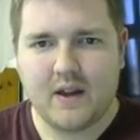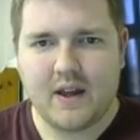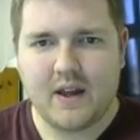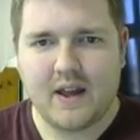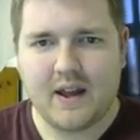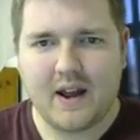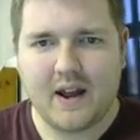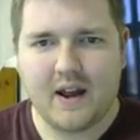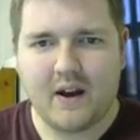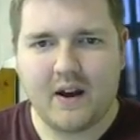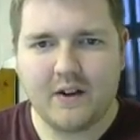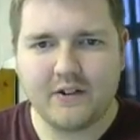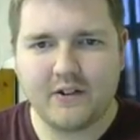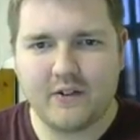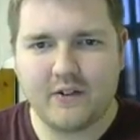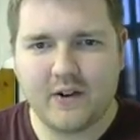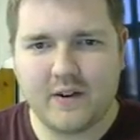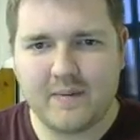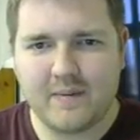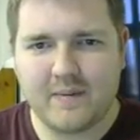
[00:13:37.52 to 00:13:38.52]
And I
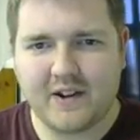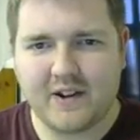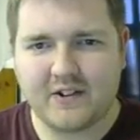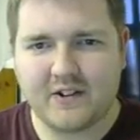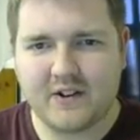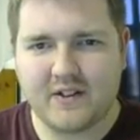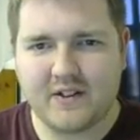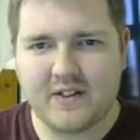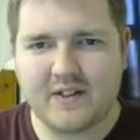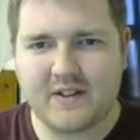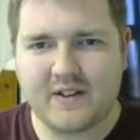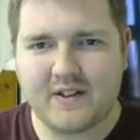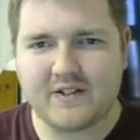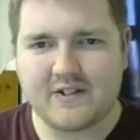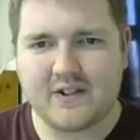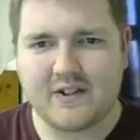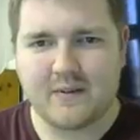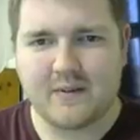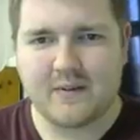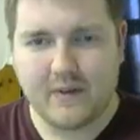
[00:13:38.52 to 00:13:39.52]
also want to make sure that this
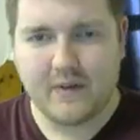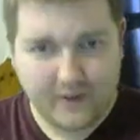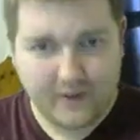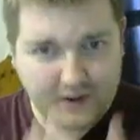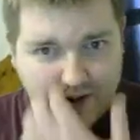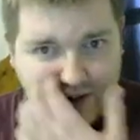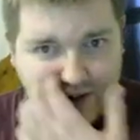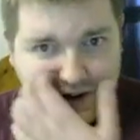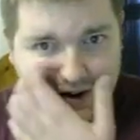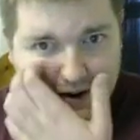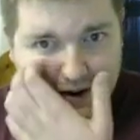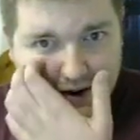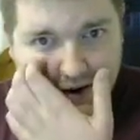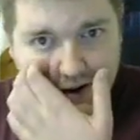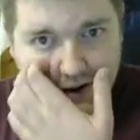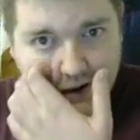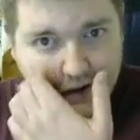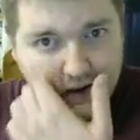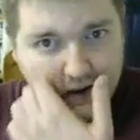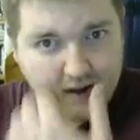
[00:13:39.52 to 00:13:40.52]
term over here
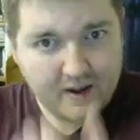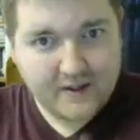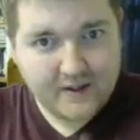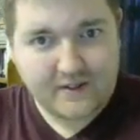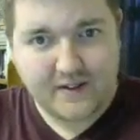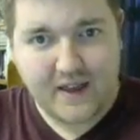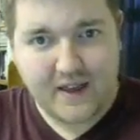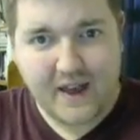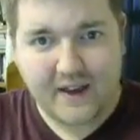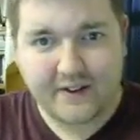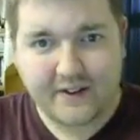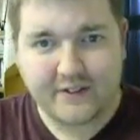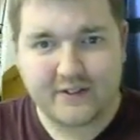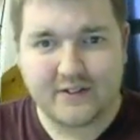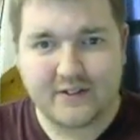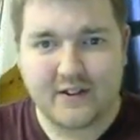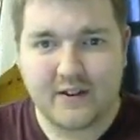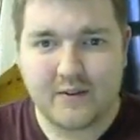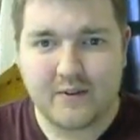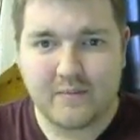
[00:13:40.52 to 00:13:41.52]
is
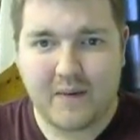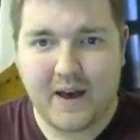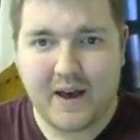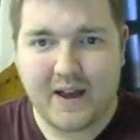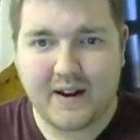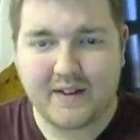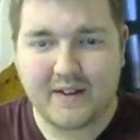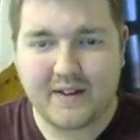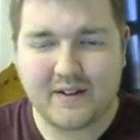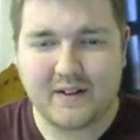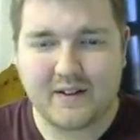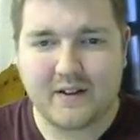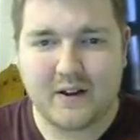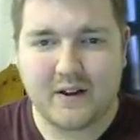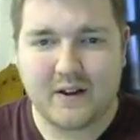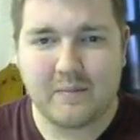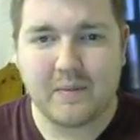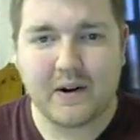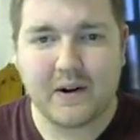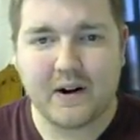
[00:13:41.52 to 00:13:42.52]
x minus a
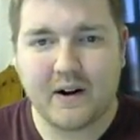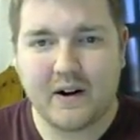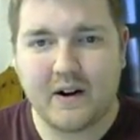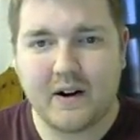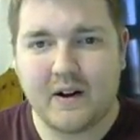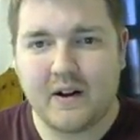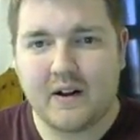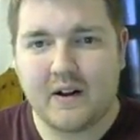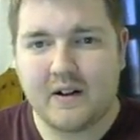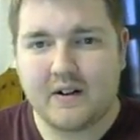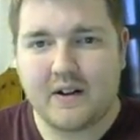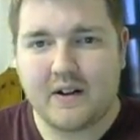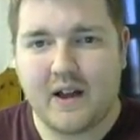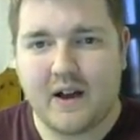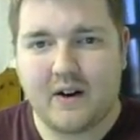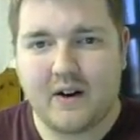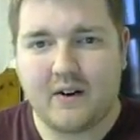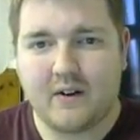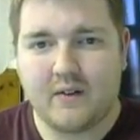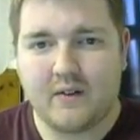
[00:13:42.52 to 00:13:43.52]
number.
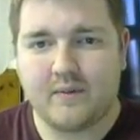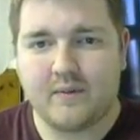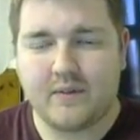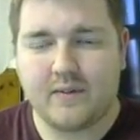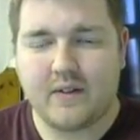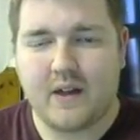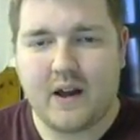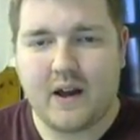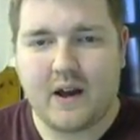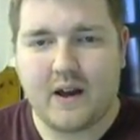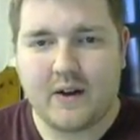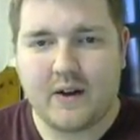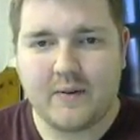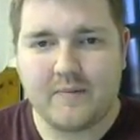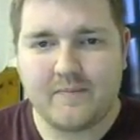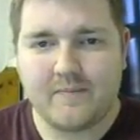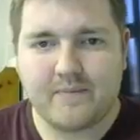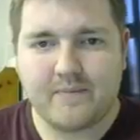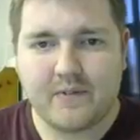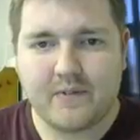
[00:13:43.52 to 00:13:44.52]
Now,
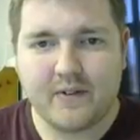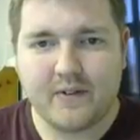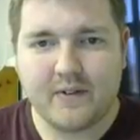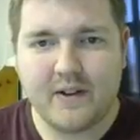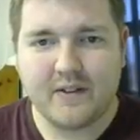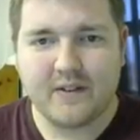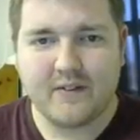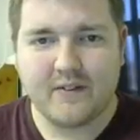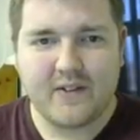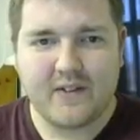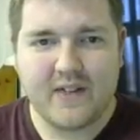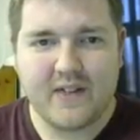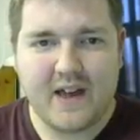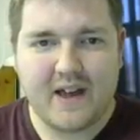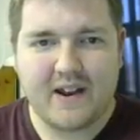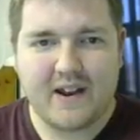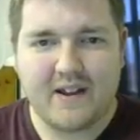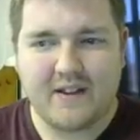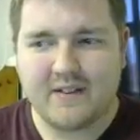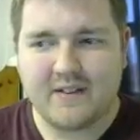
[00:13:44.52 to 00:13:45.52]
the reason for
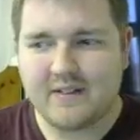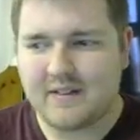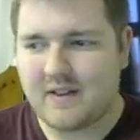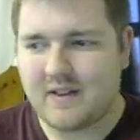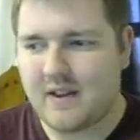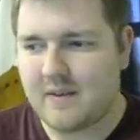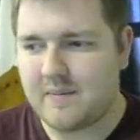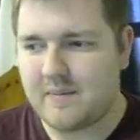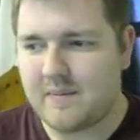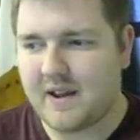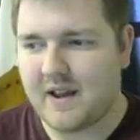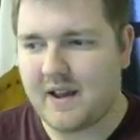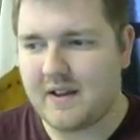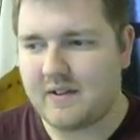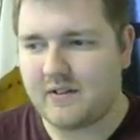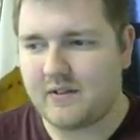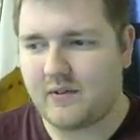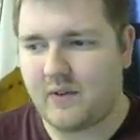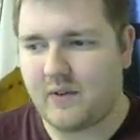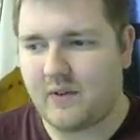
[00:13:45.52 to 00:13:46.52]
that is
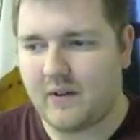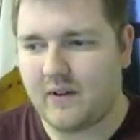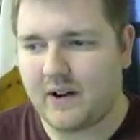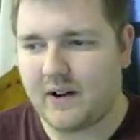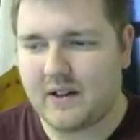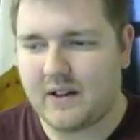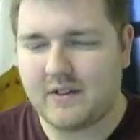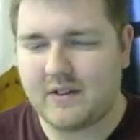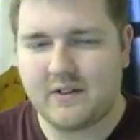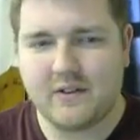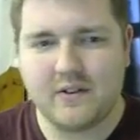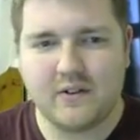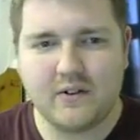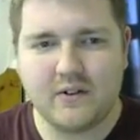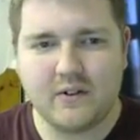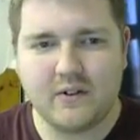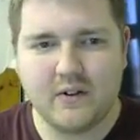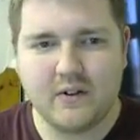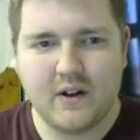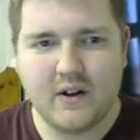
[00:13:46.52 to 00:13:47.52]
because what we're going to
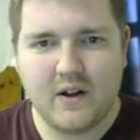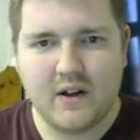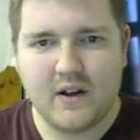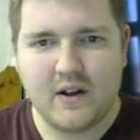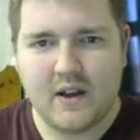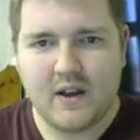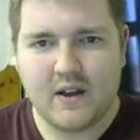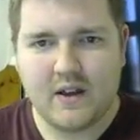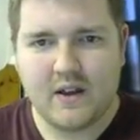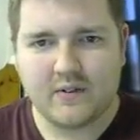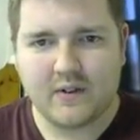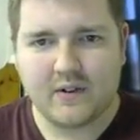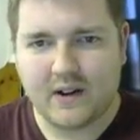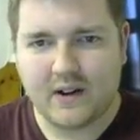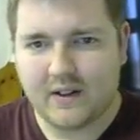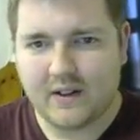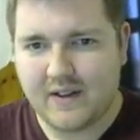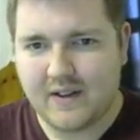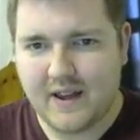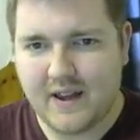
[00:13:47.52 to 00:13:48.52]
do is we're
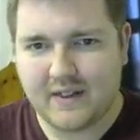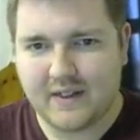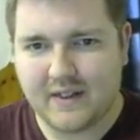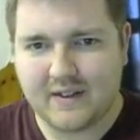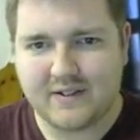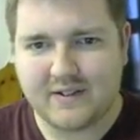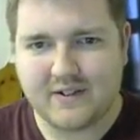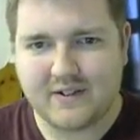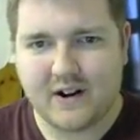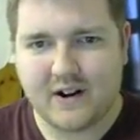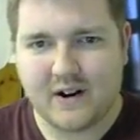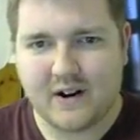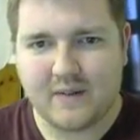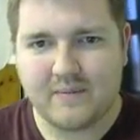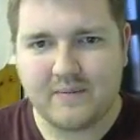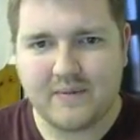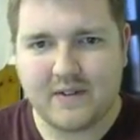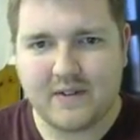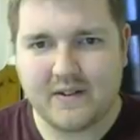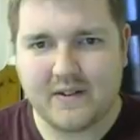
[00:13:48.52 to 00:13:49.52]
going to take this
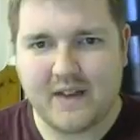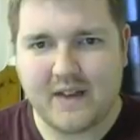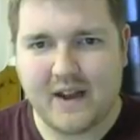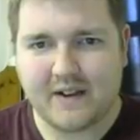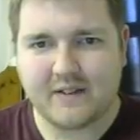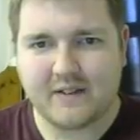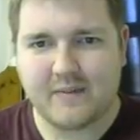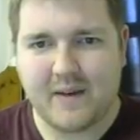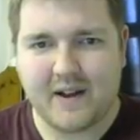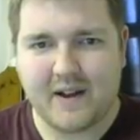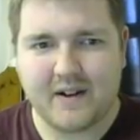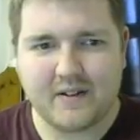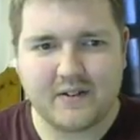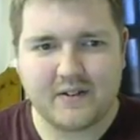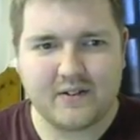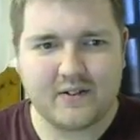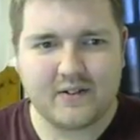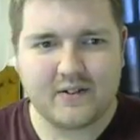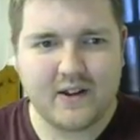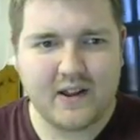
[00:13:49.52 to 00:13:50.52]
term, this x
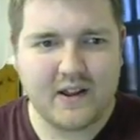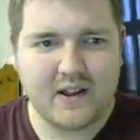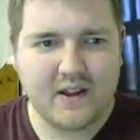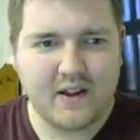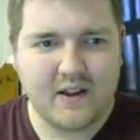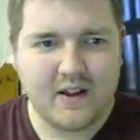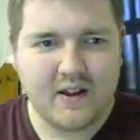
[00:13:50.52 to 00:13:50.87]
minus 3,